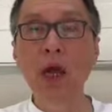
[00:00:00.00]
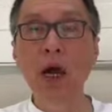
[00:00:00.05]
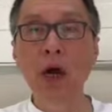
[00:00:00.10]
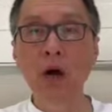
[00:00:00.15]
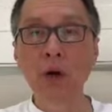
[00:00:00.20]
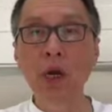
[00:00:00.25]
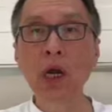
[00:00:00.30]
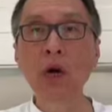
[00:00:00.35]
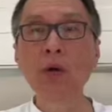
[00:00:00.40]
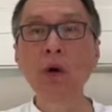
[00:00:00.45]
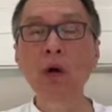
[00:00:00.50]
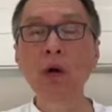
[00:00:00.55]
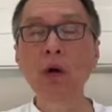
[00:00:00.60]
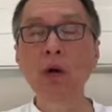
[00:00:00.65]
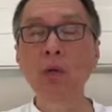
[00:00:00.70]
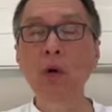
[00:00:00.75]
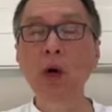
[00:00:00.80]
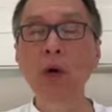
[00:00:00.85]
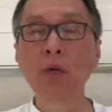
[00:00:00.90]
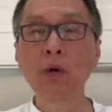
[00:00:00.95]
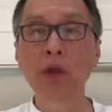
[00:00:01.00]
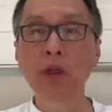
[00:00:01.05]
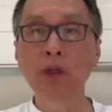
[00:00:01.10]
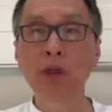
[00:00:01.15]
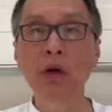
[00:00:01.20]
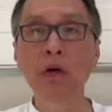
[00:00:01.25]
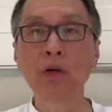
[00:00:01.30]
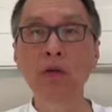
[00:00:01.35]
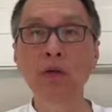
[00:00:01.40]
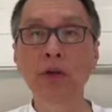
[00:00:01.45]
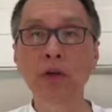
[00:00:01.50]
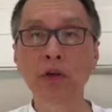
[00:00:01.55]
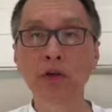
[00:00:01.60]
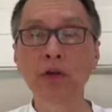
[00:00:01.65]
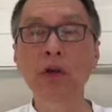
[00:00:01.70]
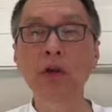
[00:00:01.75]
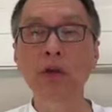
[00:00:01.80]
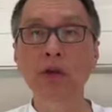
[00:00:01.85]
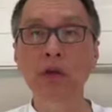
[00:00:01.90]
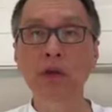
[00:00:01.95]
However, what we know for
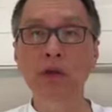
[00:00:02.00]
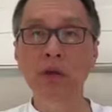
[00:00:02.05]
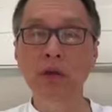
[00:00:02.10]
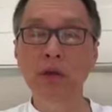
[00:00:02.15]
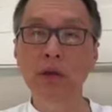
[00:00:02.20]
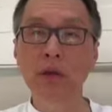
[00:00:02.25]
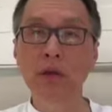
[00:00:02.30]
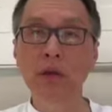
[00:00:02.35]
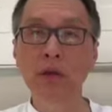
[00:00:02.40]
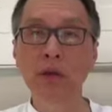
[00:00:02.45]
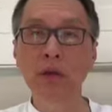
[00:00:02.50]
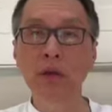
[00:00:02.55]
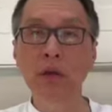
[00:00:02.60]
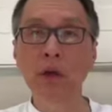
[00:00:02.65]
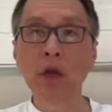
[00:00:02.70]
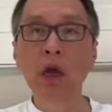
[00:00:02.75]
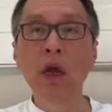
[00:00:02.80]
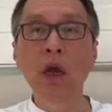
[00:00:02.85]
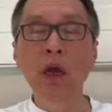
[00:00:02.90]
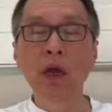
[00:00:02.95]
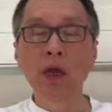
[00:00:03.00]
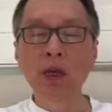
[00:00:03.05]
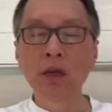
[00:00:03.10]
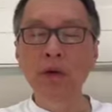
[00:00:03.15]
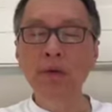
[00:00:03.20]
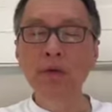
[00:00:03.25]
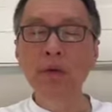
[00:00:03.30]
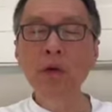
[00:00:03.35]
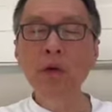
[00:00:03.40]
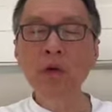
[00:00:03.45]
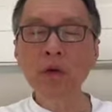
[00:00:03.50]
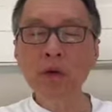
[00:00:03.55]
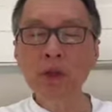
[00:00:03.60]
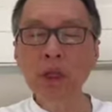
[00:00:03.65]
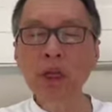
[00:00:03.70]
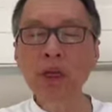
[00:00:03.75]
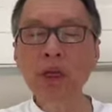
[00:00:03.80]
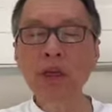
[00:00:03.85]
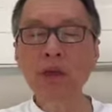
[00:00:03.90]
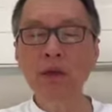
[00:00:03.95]
sure is this if you
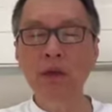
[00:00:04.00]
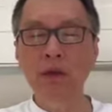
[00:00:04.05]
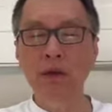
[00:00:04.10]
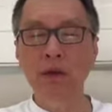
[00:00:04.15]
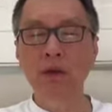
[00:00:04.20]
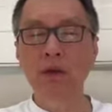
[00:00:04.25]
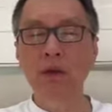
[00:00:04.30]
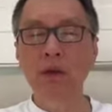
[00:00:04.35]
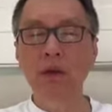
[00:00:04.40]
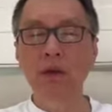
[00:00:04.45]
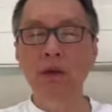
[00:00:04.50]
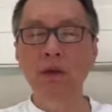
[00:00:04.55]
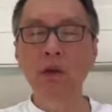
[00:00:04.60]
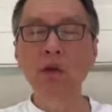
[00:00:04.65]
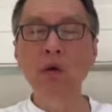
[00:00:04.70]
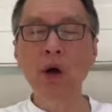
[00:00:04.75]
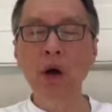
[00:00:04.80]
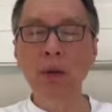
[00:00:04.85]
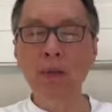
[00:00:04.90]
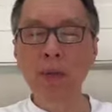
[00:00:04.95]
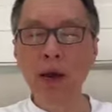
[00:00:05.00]
think you are